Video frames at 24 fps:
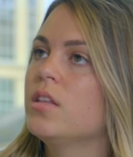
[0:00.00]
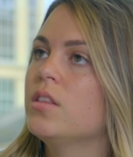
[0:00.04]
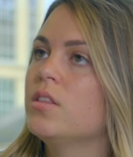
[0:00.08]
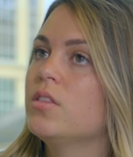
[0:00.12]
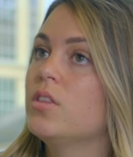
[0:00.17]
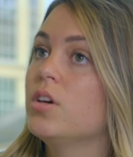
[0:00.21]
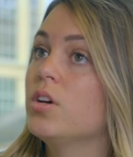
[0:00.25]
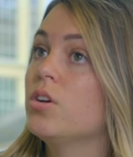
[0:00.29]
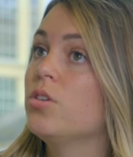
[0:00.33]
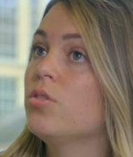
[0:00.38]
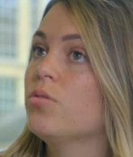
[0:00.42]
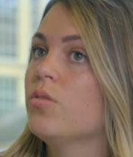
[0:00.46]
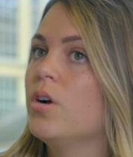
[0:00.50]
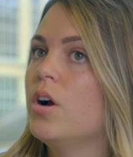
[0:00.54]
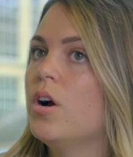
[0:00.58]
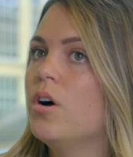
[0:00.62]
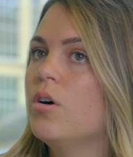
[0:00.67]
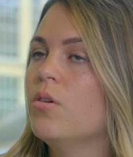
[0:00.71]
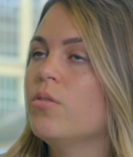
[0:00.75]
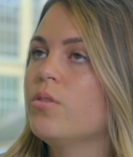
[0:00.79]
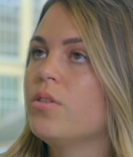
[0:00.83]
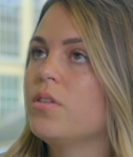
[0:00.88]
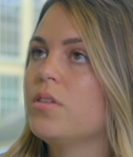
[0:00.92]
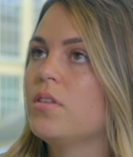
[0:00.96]
the
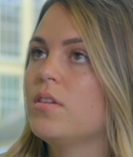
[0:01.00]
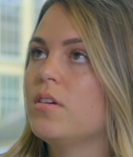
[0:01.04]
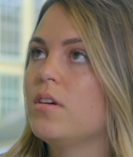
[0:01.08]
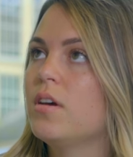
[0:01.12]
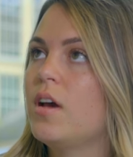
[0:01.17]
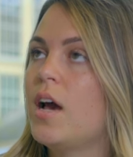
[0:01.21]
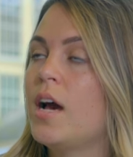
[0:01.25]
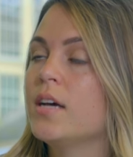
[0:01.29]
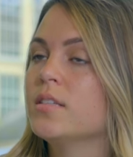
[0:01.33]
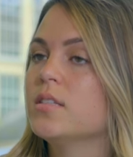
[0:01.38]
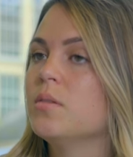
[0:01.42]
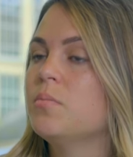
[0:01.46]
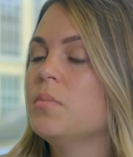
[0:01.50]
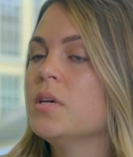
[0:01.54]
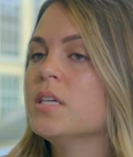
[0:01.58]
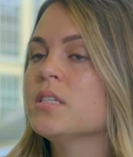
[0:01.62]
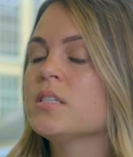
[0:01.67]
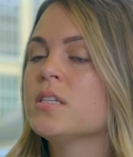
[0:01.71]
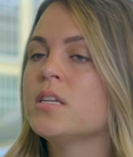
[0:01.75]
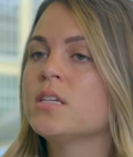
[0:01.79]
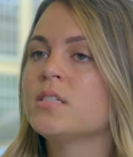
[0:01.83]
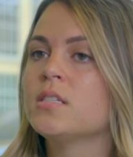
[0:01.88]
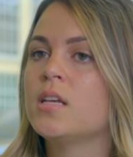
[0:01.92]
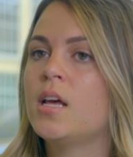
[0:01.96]
growth as a
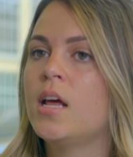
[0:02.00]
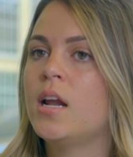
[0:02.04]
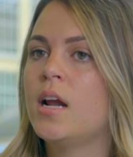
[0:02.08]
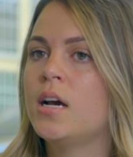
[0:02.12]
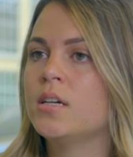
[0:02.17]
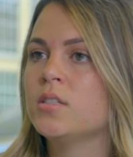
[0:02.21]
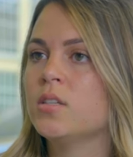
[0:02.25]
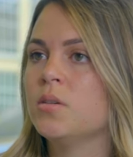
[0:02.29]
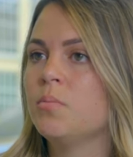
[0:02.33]
business and as